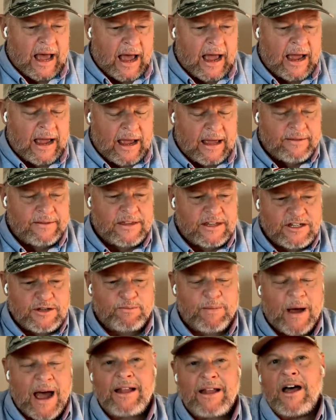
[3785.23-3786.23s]
Uh,
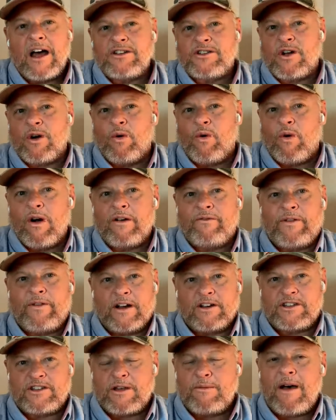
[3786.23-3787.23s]
this biological
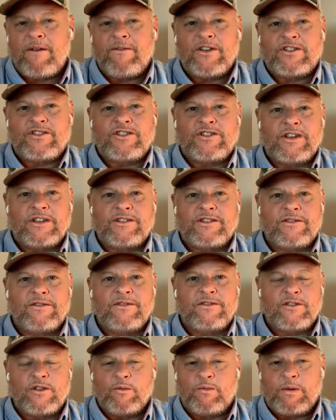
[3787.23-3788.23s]
warfare, some of it's
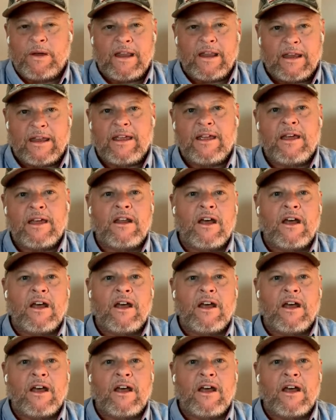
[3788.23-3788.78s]
just stupidity,